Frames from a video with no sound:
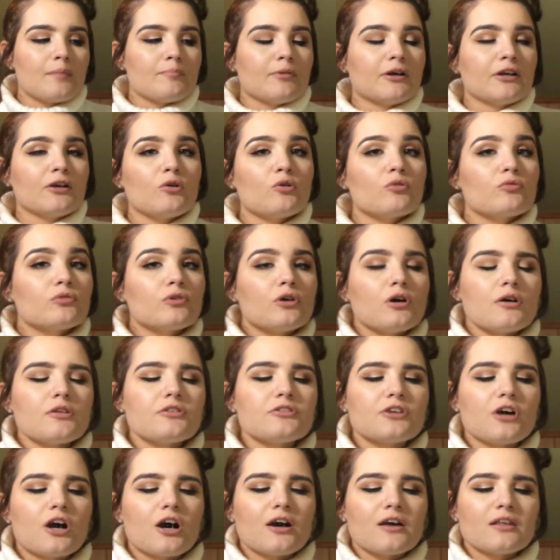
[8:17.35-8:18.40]
my overall
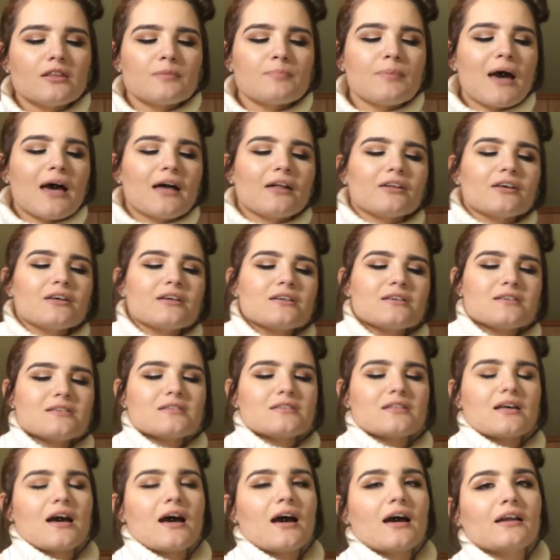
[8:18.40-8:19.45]
thought in the palette is
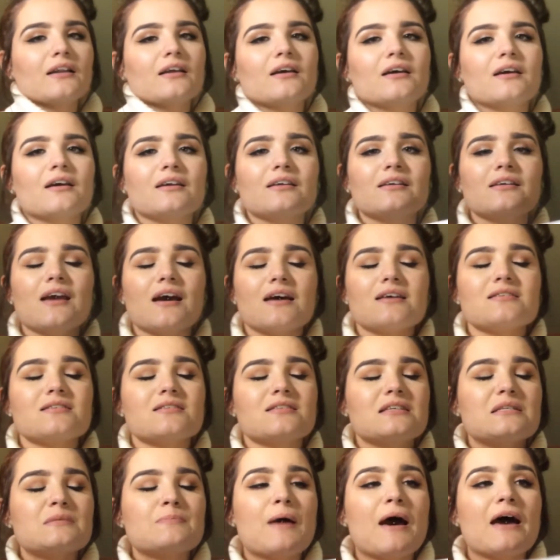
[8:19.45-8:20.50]
that yes,
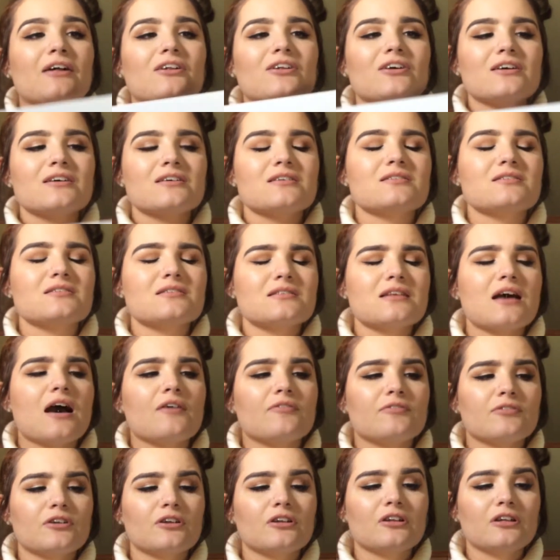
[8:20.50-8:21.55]
this palette is
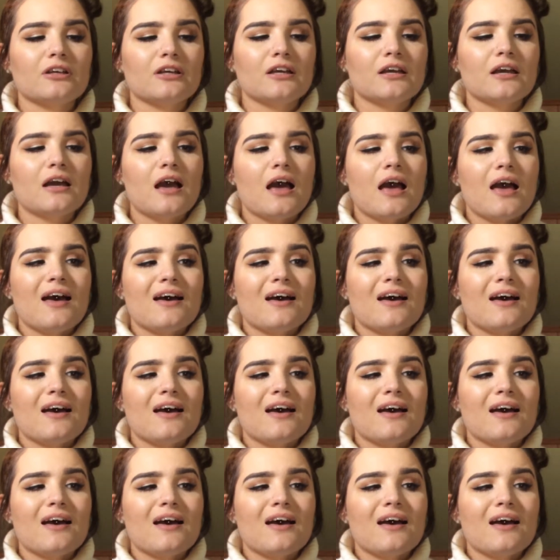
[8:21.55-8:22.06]
definitely